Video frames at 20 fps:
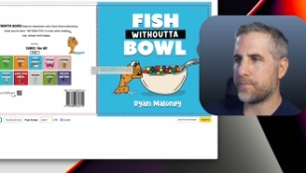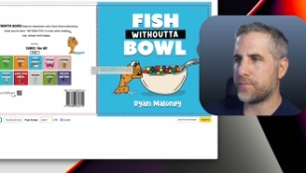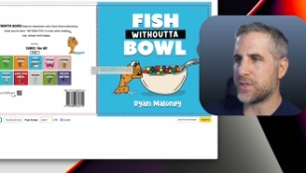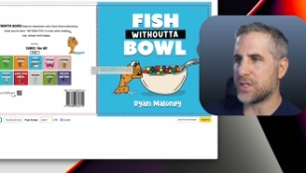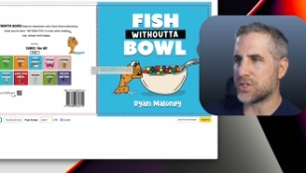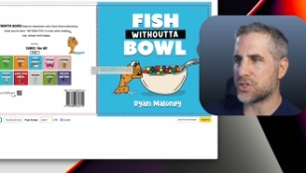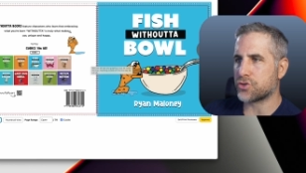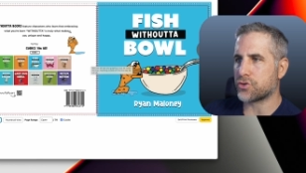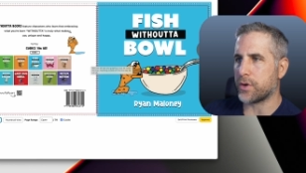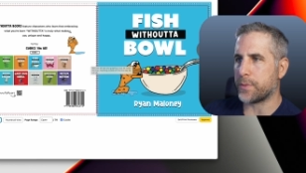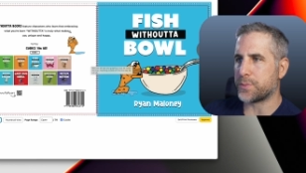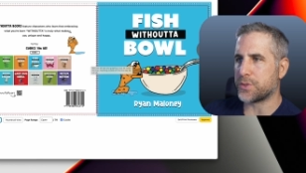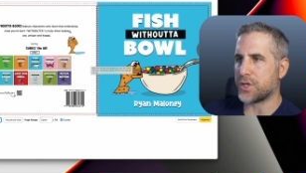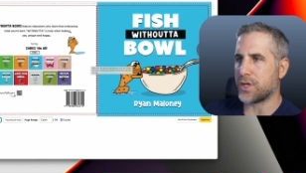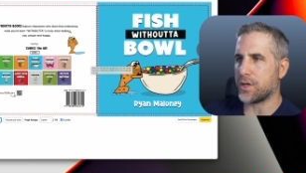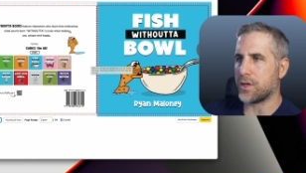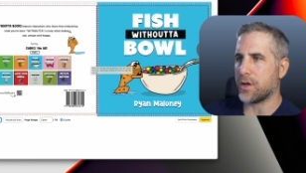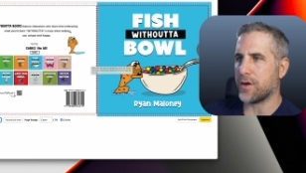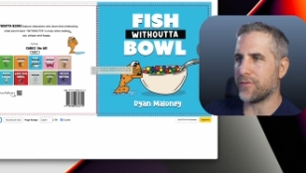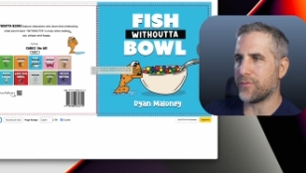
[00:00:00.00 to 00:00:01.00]

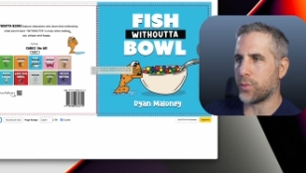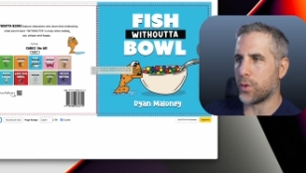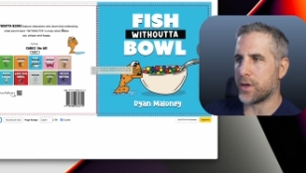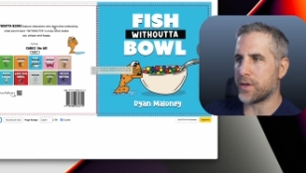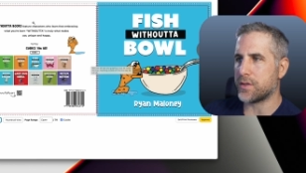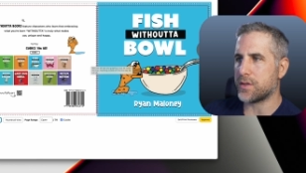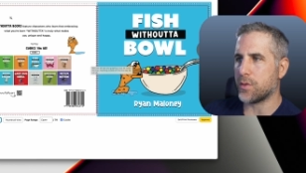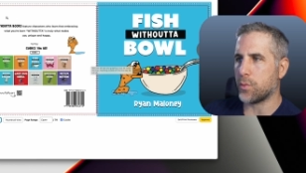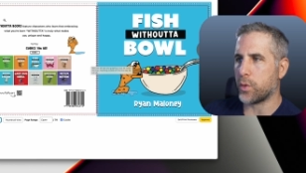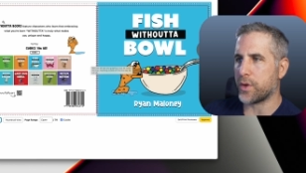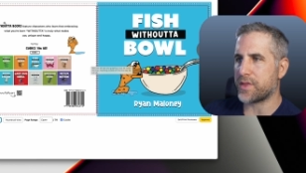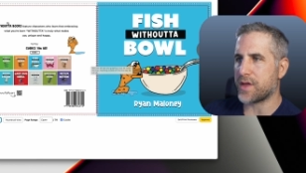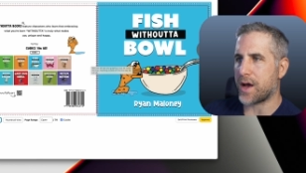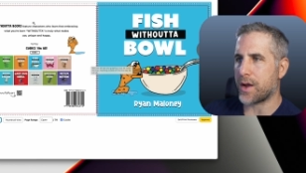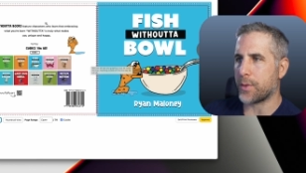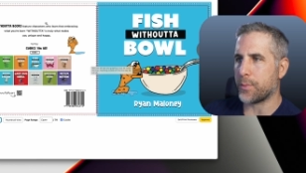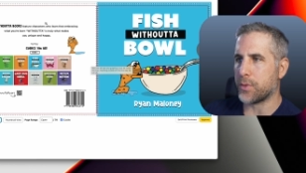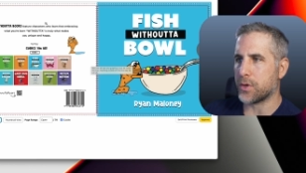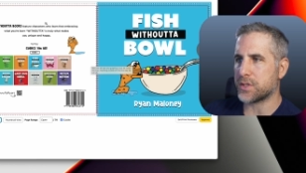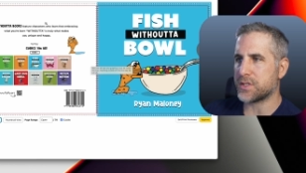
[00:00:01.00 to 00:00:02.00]
description of what the
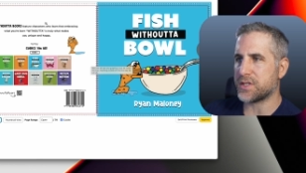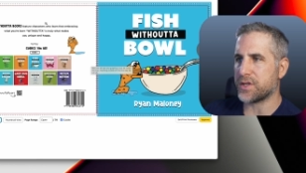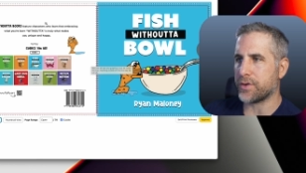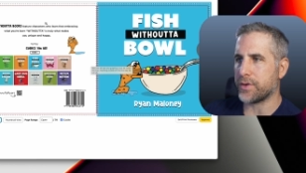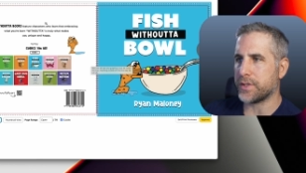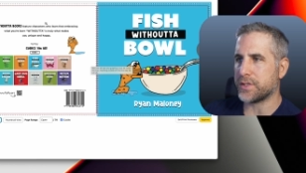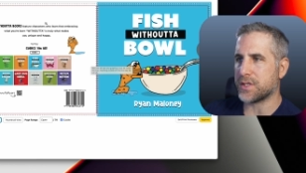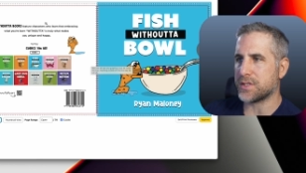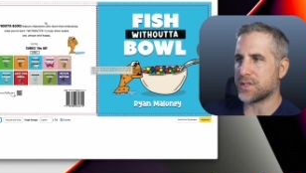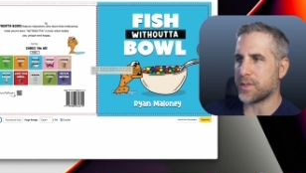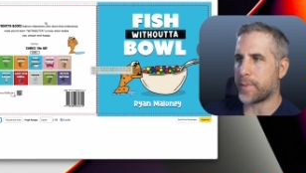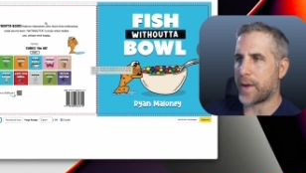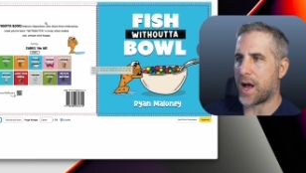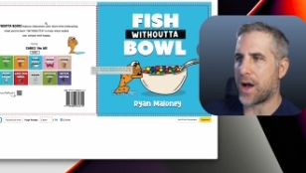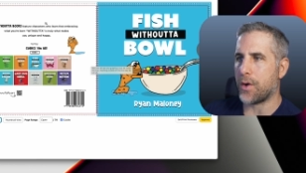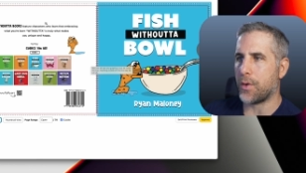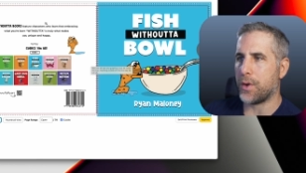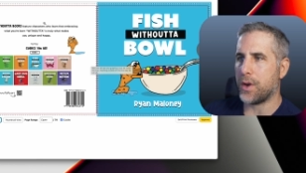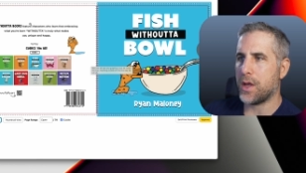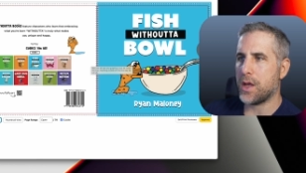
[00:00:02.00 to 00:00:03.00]
Without a Book series is
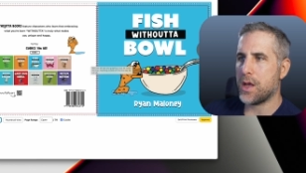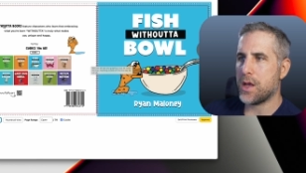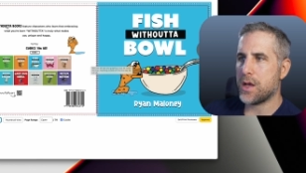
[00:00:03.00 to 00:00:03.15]
about.